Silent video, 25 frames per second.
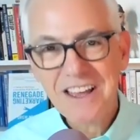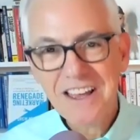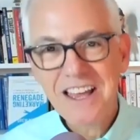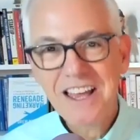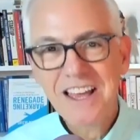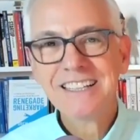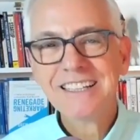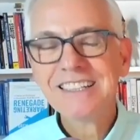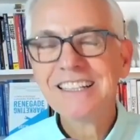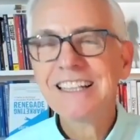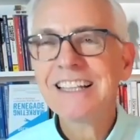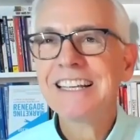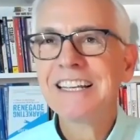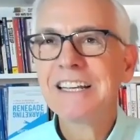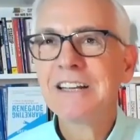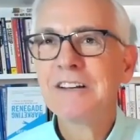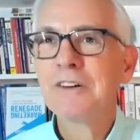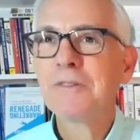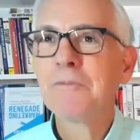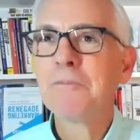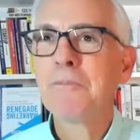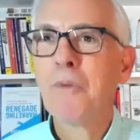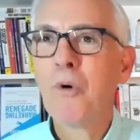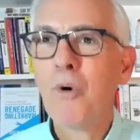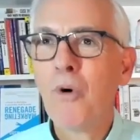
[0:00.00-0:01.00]
Suddenly
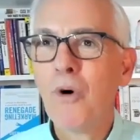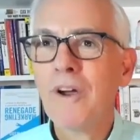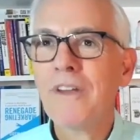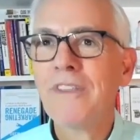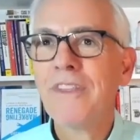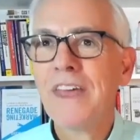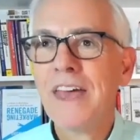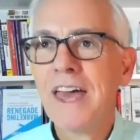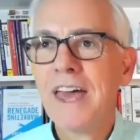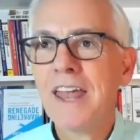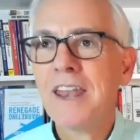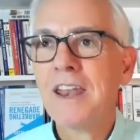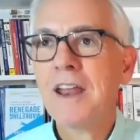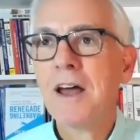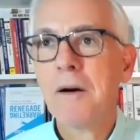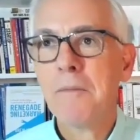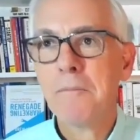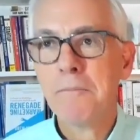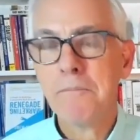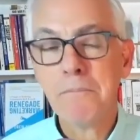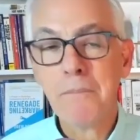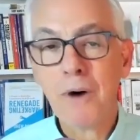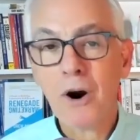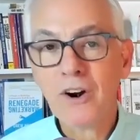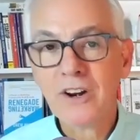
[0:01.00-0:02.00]
you're more than
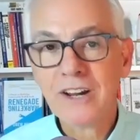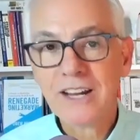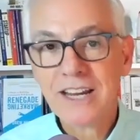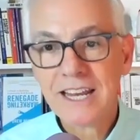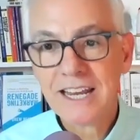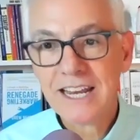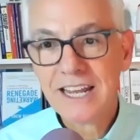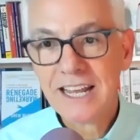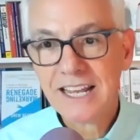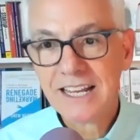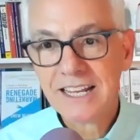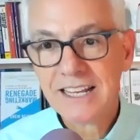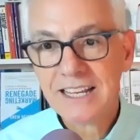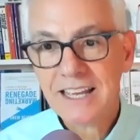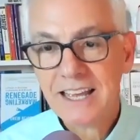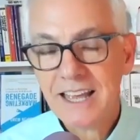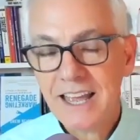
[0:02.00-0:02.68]
marketing.